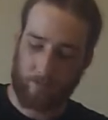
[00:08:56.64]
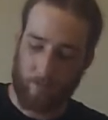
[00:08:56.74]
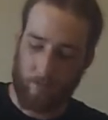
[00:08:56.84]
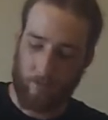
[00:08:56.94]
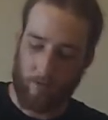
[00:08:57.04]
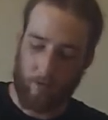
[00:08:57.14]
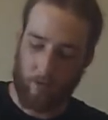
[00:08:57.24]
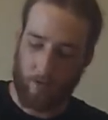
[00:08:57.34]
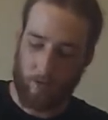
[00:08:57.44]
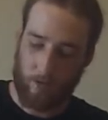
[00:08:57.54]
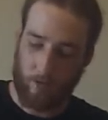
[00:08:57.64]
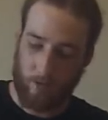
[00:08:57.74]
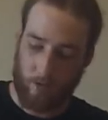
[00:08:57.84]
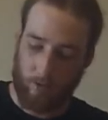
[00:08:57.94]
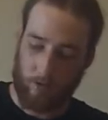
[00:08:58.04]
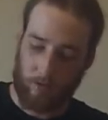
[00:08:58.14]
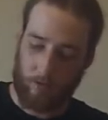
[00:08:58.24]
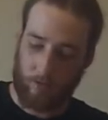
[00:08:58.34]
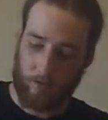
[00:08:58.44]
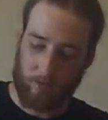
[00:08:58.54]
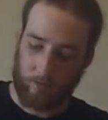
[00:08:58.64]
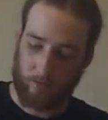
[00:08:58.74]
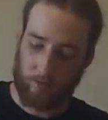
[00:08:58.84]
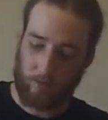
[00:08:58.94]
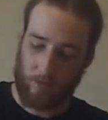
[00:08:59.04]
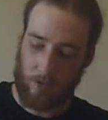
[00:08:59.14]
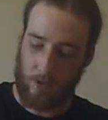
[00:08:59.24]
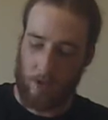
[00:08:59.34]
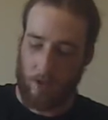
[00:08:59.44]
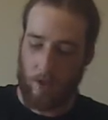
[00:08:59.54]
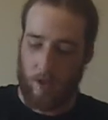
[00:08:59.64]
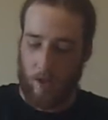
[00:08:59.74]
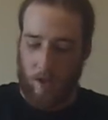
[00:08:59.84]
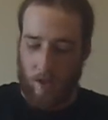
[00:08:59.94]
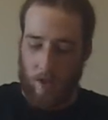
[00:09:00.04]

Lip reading: [no speech]